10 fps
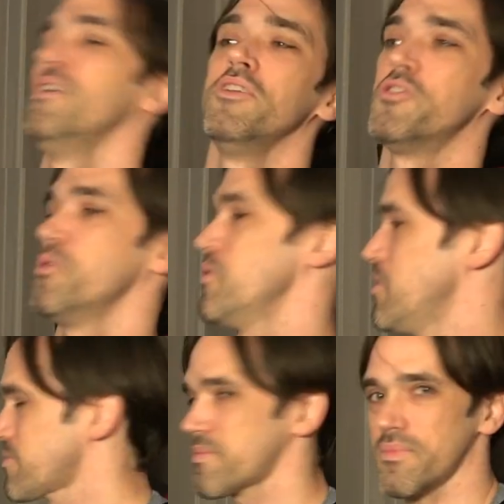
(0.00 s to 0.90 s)
So
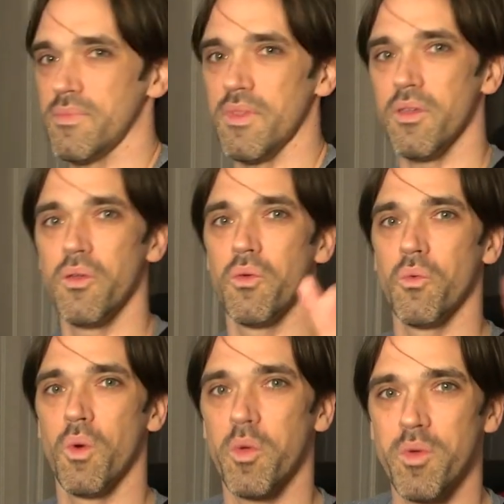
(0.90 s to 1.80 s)

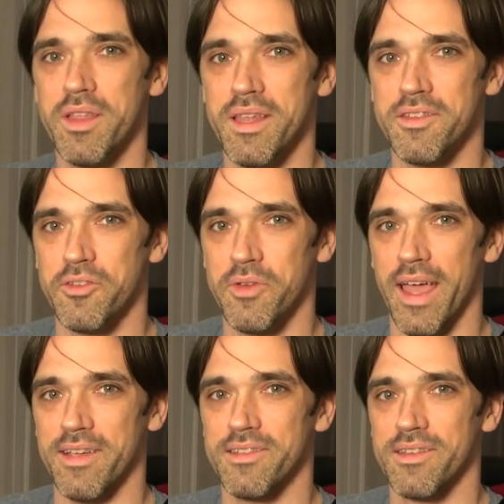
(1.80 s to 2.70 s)
what we really need to do
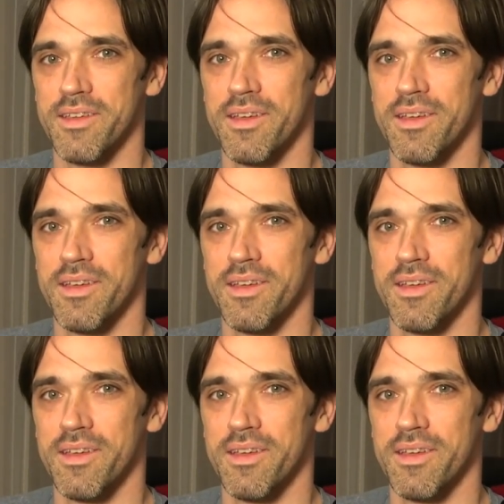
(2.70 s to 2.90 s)
next,